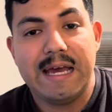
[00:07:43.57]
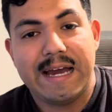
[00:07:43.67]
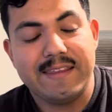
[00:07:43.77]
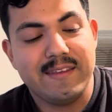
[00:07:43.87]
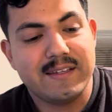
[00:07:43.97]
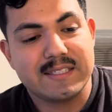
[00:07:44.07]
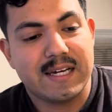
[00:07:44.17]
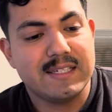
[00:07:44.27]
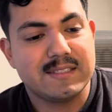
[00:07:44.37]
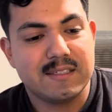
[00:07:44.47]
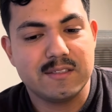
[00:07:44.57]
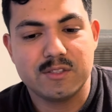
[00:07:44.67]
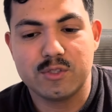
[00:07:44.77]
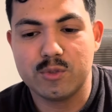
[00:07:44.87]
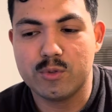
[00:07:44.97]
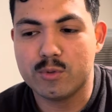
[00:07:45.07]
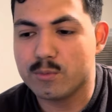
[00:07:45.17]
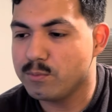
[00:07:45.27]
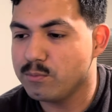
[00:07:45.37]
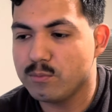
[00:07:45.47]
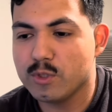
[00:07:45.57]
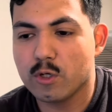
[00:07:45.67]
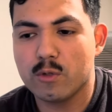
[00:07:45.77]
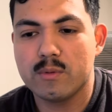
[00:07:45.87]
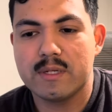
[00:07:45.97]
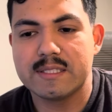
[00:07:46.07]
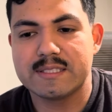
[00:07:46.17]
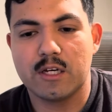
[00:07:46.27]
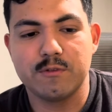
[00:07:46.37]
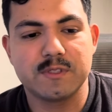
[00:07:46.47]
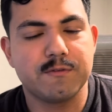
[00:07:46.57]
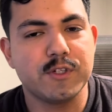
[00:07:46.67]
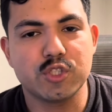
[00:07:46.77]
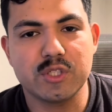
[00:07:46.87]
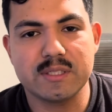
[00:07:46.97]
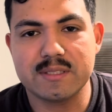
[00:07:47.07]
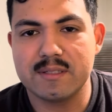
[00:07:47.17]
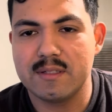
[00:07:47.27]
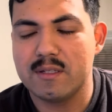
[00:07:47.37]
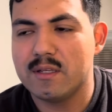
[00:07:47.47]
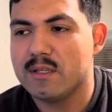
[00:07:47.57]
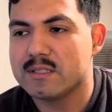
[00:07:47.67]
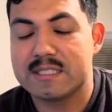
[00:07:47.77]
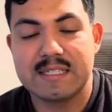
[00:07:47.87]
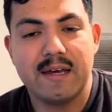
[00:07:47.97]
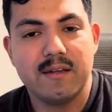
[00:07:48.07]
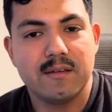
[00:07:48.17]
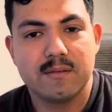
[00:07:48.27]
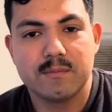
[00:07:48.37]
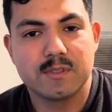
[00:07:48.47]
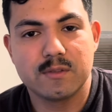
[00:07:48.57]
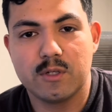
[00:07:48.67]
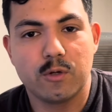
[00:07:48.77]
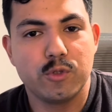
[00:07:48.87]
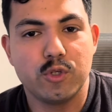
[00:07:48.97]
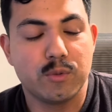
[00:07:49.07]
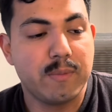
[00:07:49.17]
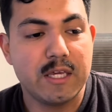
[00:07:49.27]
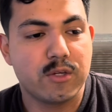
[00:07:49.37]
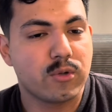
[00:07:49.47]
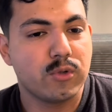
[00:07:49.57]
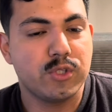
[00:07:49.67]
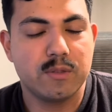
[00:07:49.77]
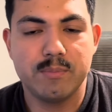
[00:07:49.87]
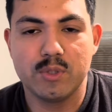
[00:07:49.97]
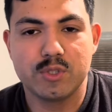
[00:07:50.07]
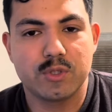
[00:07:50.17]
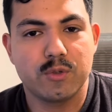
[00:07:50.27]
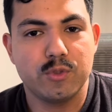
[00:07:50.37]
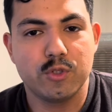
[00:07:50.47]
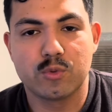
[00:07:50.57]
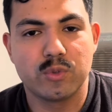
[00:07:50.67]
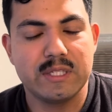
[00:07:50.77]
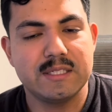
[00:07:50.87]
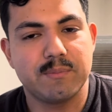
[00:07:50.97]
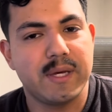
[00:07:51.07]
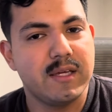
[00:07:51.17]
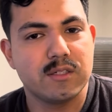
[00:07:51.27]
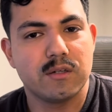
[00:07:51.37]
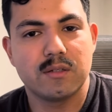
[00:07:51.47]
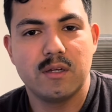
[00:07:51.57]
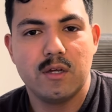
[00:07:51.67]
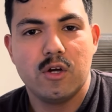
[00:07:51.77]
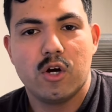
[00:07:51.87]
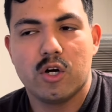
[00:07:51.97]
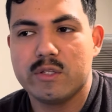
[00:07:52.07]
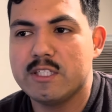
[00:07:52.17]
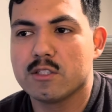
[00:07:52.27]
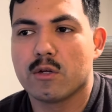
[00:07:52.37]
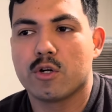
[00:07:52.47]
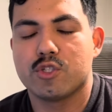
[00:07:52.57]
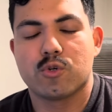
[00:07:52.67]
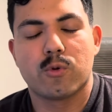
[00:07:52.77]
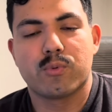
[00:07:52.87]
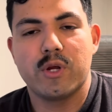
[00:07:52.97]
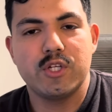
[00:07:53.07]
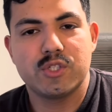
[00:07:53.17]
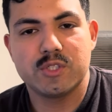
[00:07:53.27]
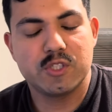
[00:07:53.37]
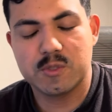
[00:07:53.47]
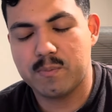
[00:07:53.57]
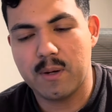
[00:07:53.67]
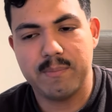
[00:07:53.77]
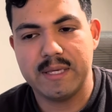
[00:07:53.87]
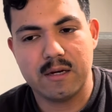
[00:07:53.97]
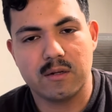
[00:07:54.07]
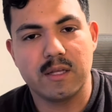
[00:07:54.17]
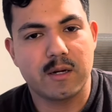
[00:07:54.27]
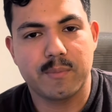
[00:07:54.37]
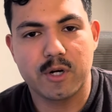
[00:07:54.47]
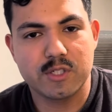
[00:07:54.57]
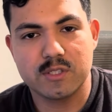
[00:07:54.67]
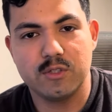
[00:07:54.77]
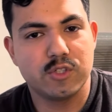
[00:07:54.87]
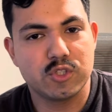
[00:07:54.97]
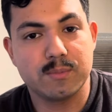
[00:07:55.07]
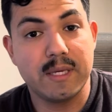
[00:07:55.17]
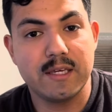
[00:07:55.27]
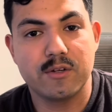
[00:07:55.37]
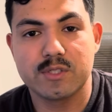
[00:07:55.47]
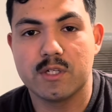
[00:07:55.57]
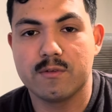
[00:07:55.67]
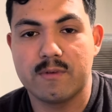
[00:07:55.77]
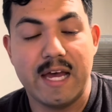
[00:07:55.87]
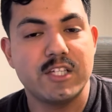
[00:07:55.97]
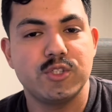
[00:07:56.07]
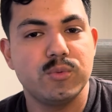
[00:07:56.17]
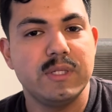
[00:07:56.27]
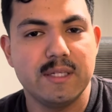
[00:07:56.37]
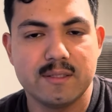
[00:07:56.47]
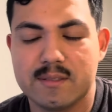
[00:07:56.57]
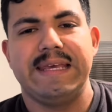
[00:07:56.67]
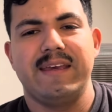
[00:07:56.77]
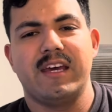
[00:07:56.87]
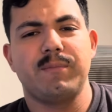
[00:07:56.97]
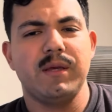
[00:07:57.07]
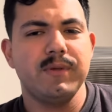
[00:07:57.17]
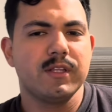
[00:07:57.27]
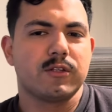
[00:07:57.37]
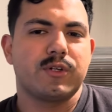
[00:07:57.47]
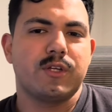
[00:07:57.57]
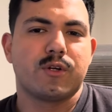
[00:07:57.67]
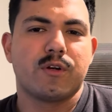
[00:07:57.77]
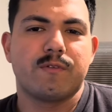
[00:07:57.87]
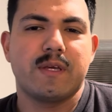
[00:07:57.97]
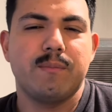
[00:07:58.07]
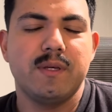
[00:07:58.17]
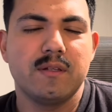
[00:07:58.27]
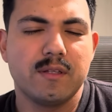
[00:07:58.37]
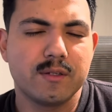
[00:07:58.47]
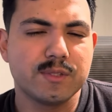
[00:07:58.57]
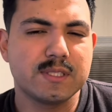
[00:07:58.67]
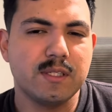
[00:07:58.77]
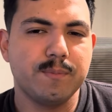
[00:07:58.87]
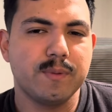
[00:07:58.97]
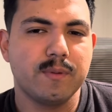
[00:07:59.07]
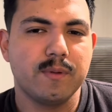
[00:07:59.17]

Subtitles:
I think it ties into, you know, a self-sufficient society. So, you know, you could make your own, you could build your own. You don't really depend on these large corporations just pumping out a lot of parts. You could just make it yourself as you need it. And maybe the learning curve can be a little steep,